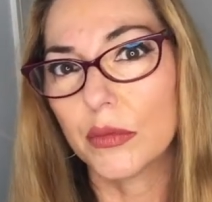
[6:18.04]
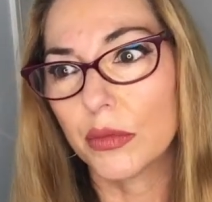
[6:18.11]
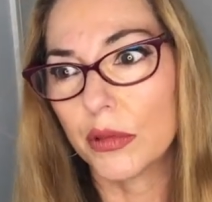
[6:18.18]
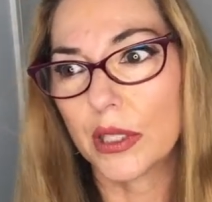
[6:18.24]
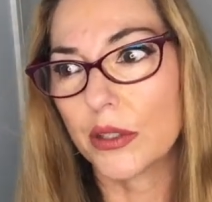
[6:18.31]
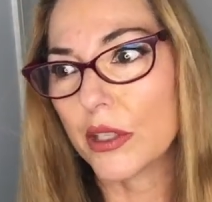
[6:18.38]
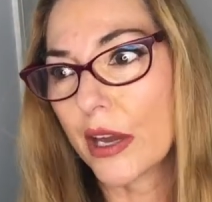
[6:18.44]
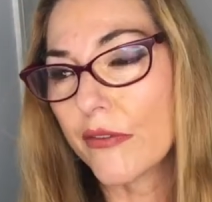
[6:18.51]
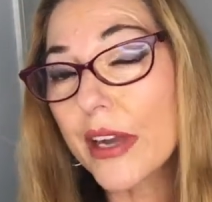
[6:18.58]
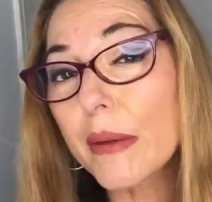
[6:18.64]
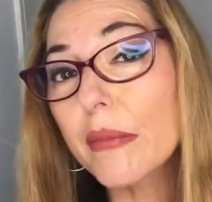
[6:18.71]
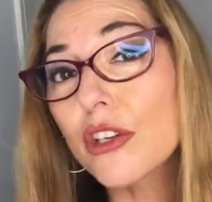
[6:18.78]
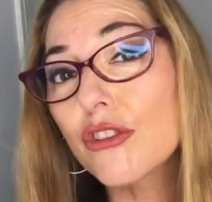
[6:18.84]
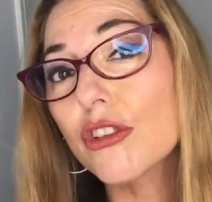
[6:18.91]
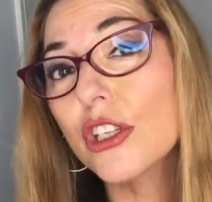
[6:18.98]
that's our
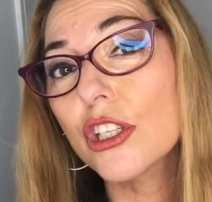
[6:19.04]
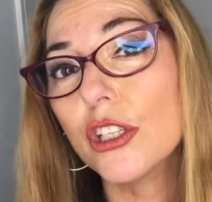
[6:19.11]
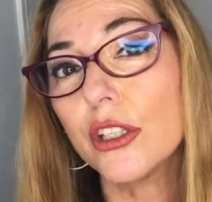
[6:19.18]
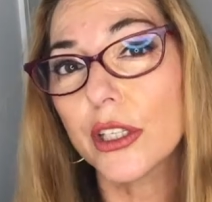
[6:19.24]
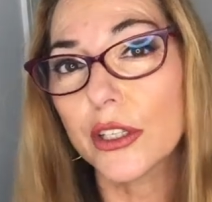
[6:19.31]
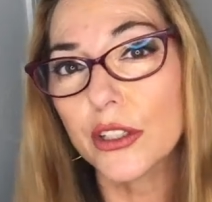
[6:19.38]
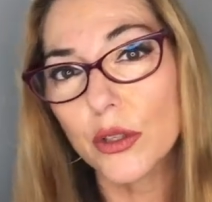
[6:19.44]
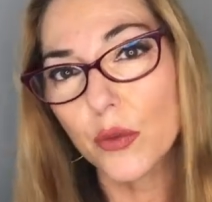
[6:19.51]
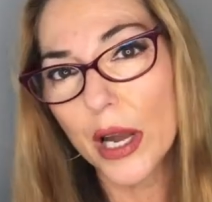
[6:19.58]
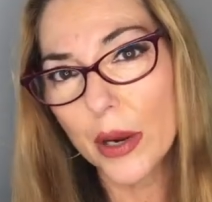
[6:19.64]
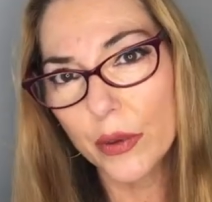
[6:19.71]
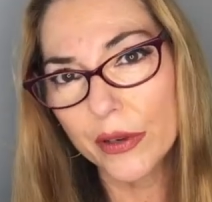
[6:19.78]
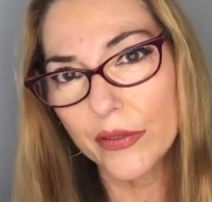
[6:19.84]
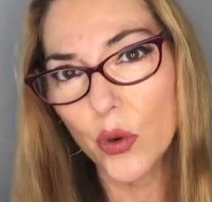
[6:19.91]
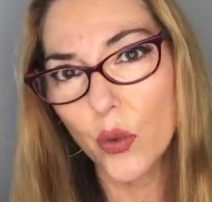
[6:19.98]
family tradition. That's the way
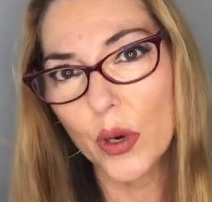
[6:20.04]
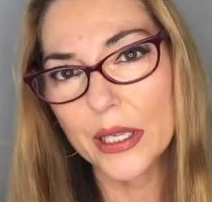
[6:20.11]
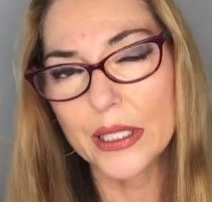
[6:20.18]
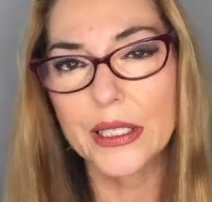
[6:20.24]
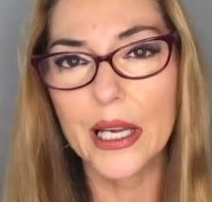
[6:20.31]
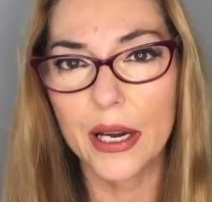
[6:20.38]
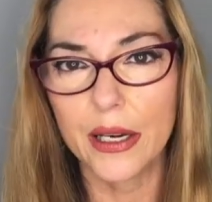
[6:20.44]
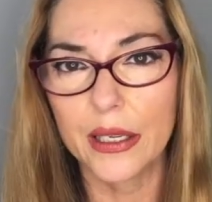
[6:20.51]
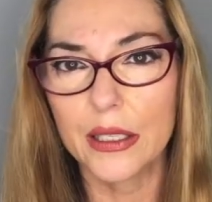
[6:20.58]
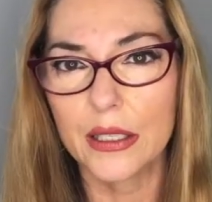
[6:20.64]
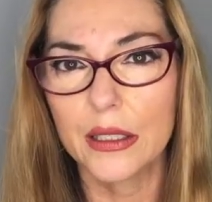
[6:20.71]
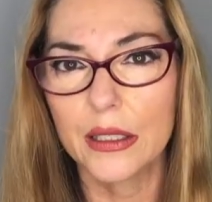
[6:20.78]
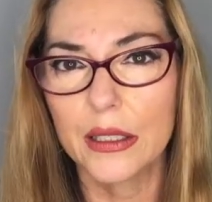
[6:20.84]
we've always done it."